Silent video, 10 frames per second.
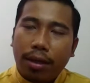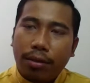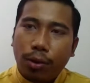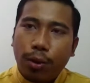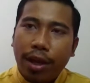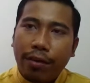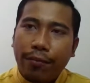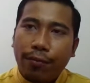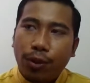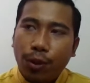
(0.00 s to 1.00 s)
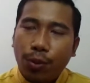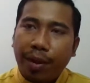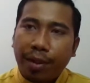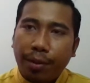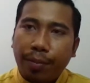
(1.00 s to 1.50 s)
So we have 2
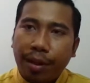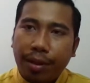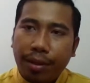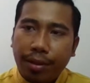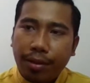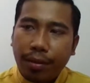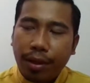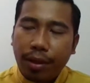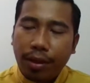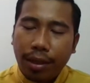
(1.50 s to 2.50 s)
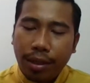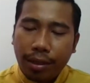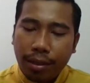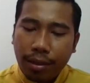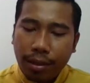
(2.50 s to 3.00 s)
patent pending
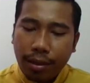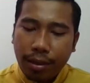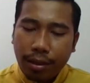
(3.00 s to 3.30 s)
in